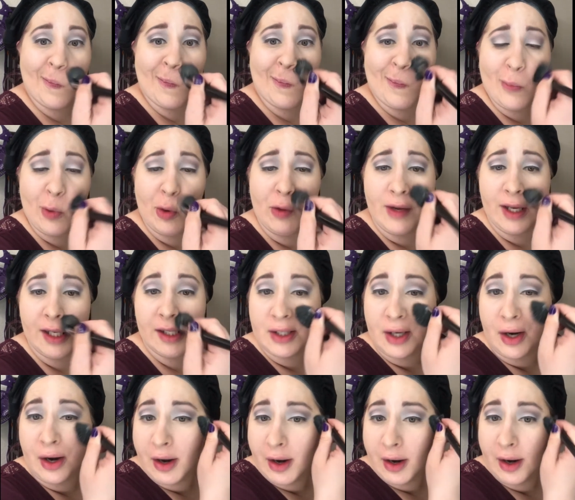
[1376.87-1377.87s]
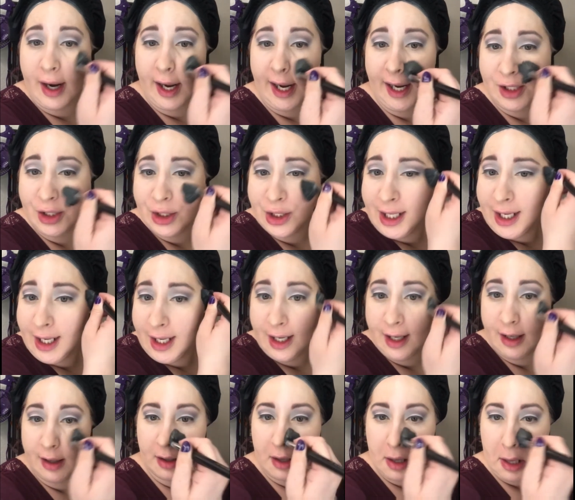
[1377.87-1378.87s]
movie star
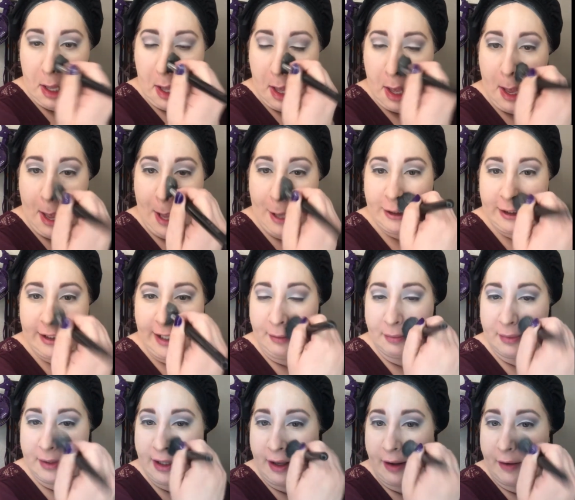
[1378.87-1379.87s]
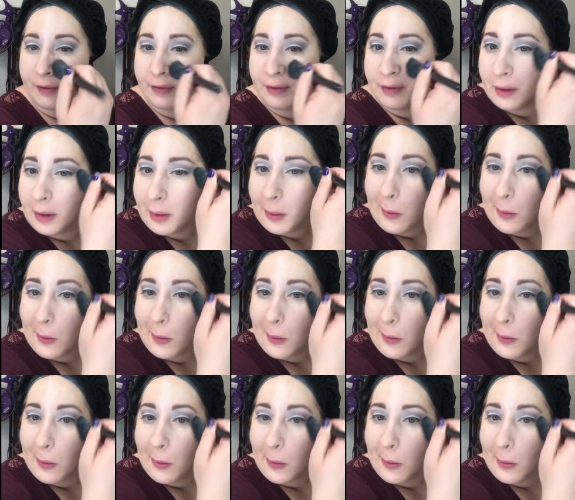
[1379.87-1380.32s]
HD type stuff.